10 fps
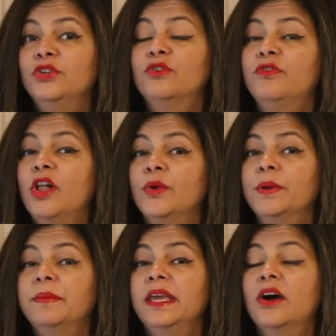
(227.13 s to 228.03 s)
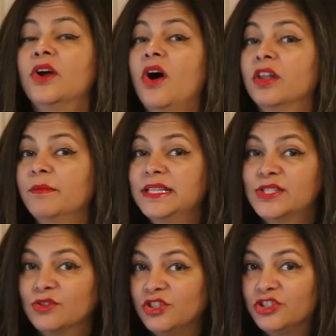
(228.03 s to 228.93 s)
you're following me on all of my
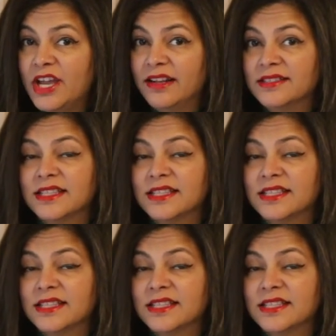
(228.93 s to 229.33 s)
social channels.